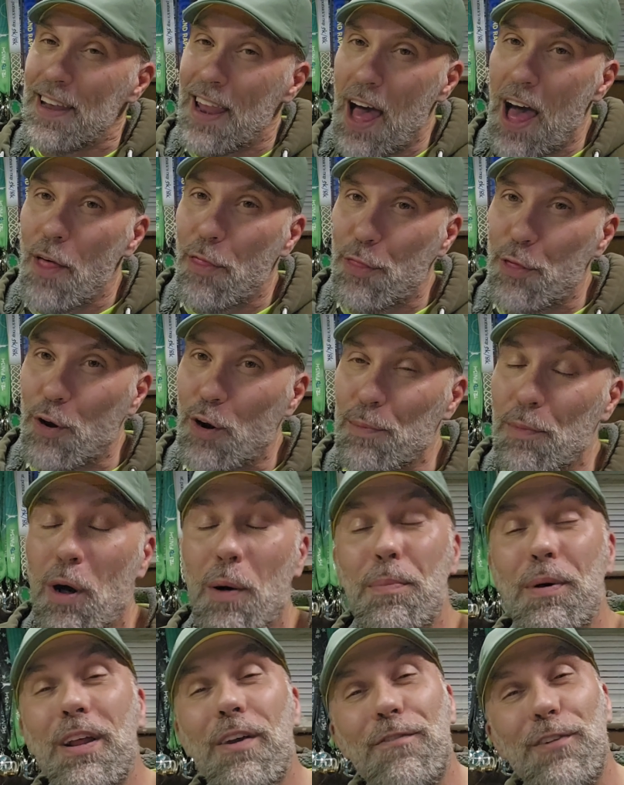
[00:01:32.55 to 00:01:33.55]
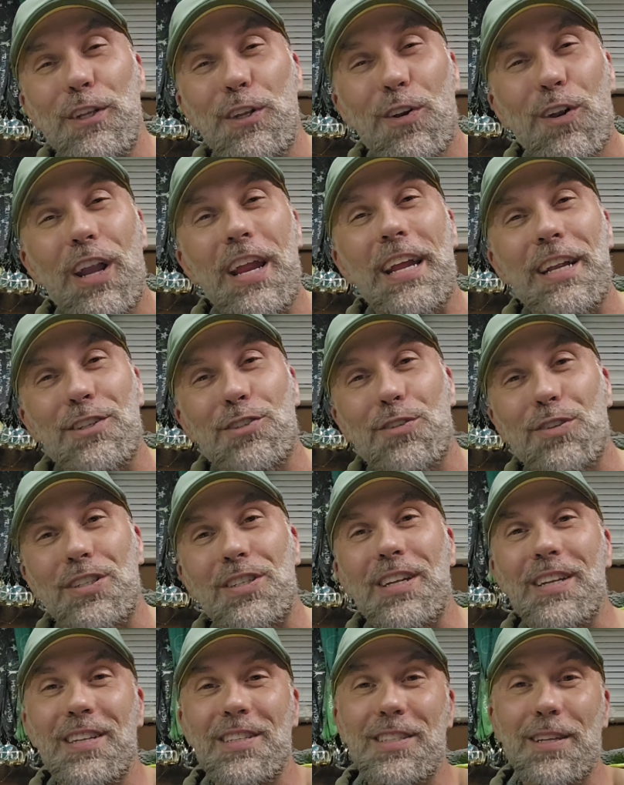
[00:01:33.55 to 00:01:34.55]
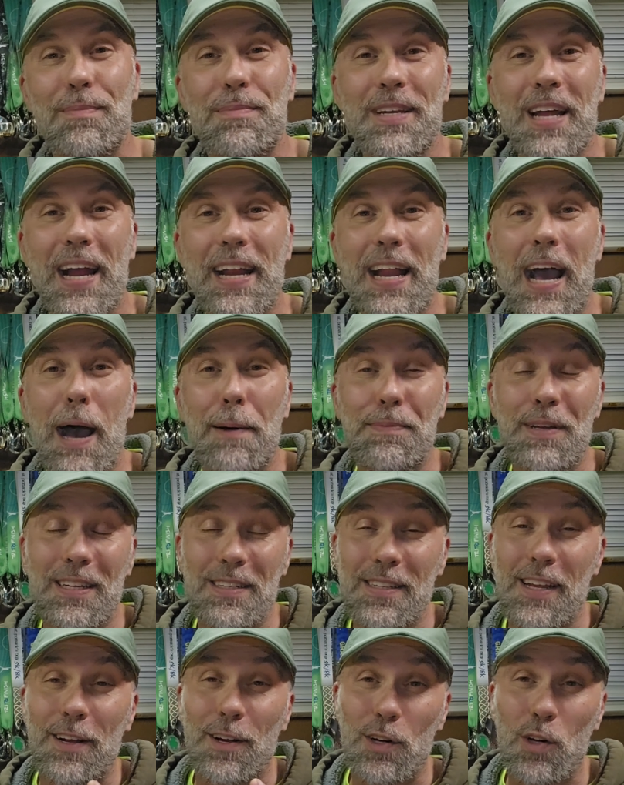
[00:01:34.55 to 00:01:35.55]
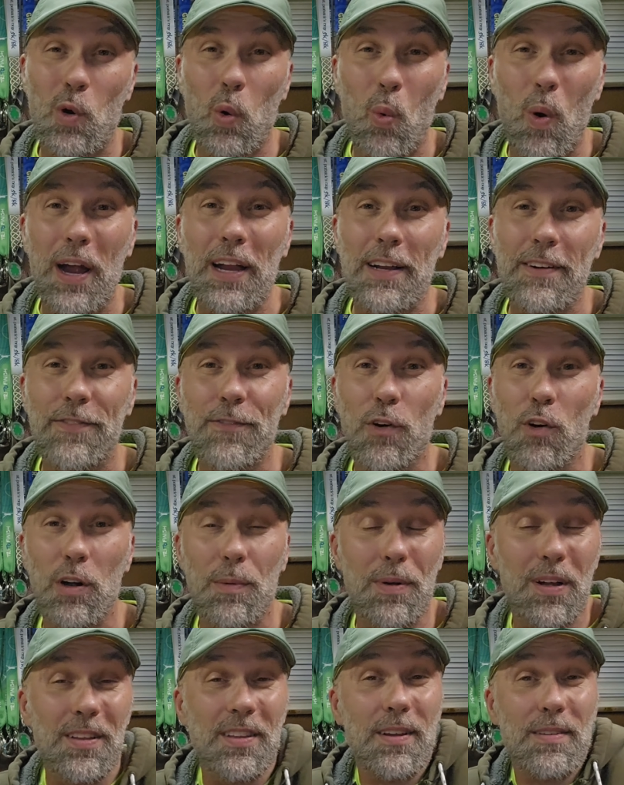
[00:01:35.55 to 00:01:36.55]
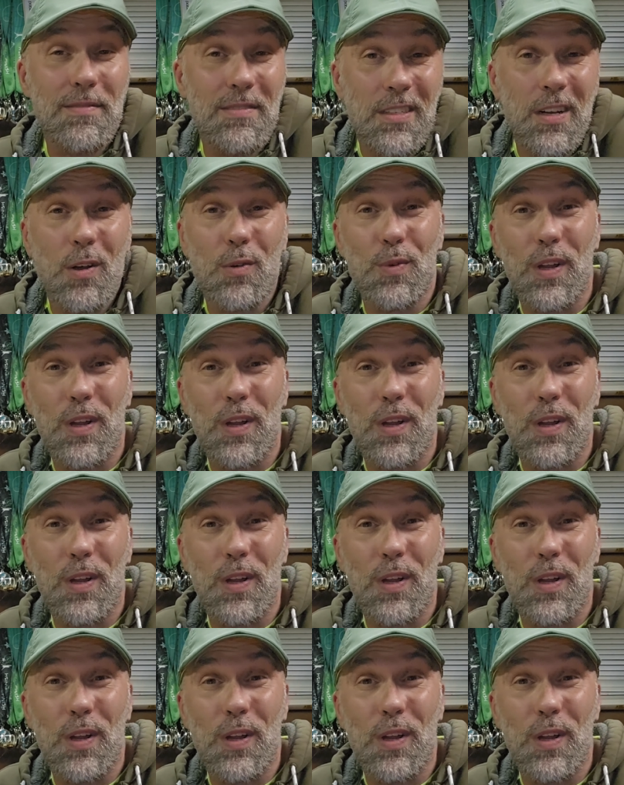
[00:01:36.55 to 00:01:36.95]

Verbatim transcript: not thermal, but if you're interested in some night optics that are quite affordable, but you know,